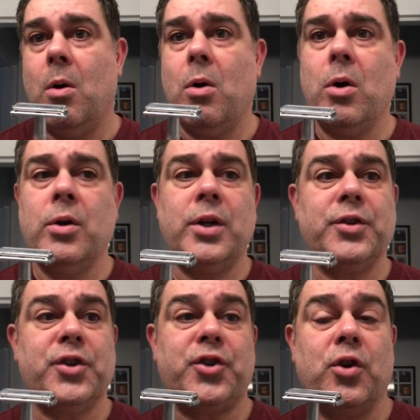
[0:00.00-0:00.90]
or
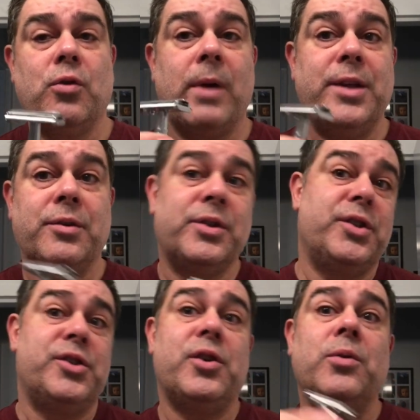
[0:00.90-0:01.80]
does Assured Razor is
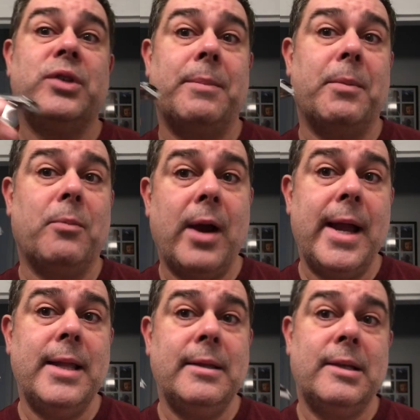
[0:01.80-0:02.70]
its own separate
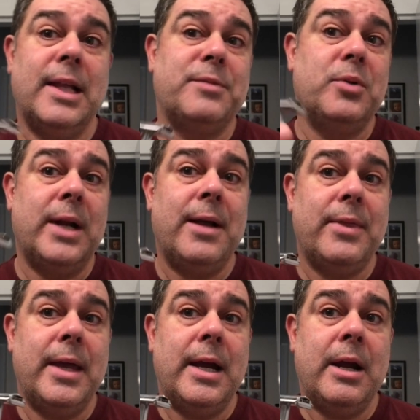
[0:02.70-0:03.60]
brand that's put
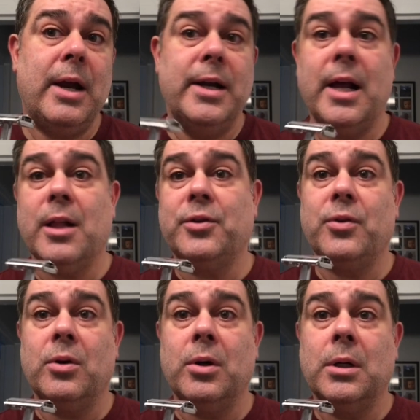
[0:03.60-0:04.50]
out there, and Dollar
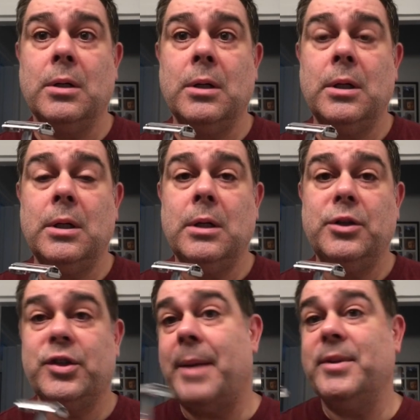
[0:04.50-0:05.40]
Store
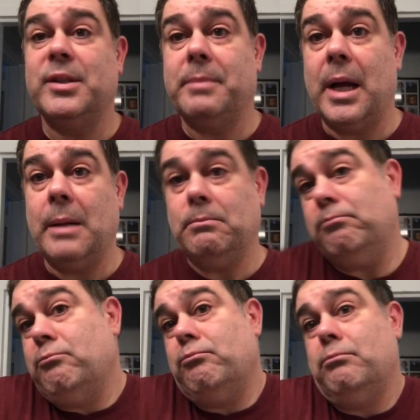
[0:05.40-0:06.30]
just happens to buy it.
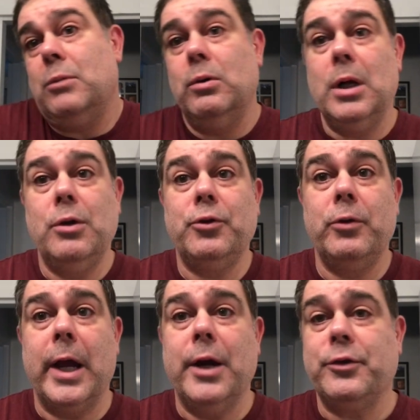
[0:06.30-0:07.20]
Who knows?
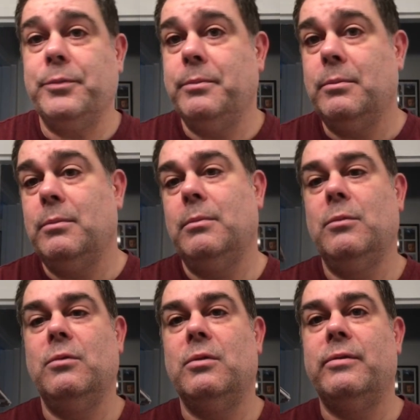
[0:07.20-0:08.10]
Who cares?
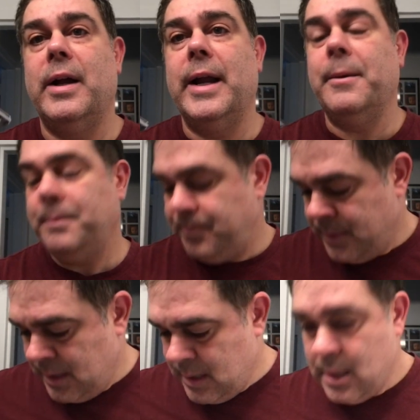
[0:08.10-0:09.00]
We'll find out.
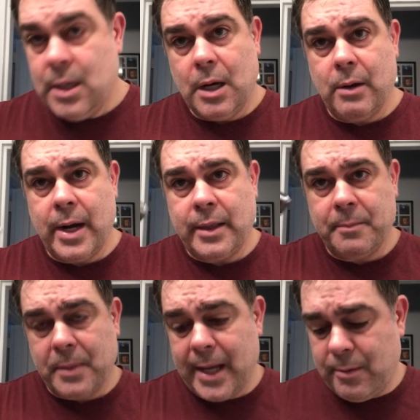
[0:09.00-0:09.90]
All right,
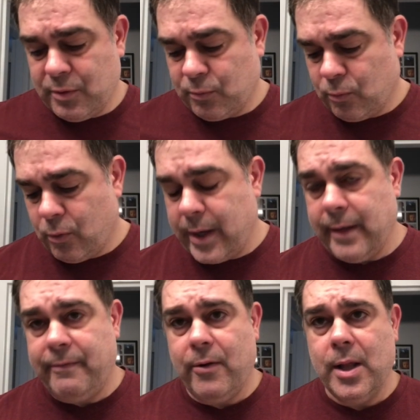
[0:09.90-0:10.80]
the blade was
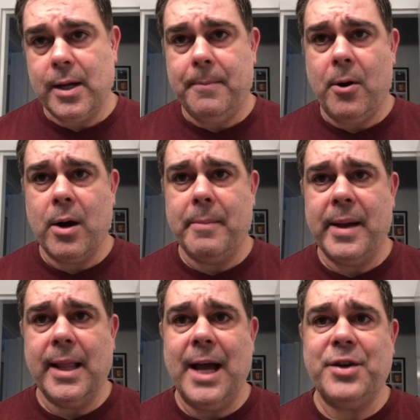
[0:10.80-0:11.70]
really falling apart on my
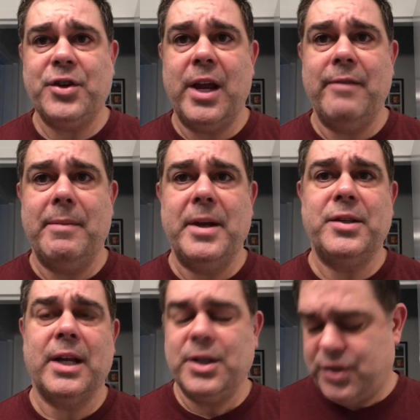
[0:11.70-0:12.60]
last shave, on my
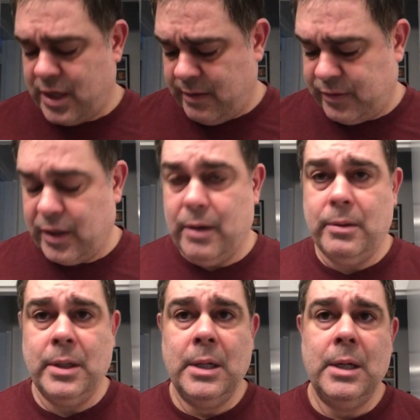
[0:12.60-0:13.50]
second shave,
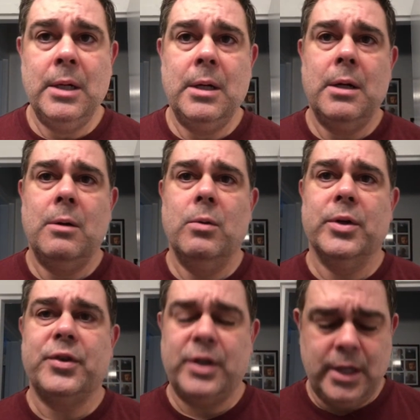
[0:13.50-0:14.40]
so
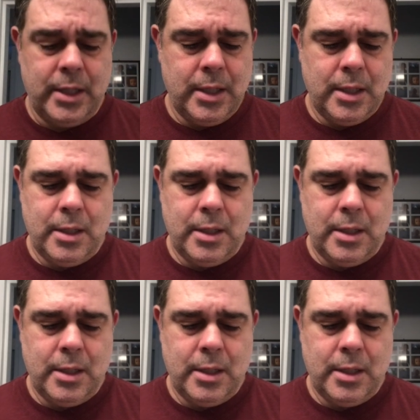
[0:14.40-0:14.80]
we'll see.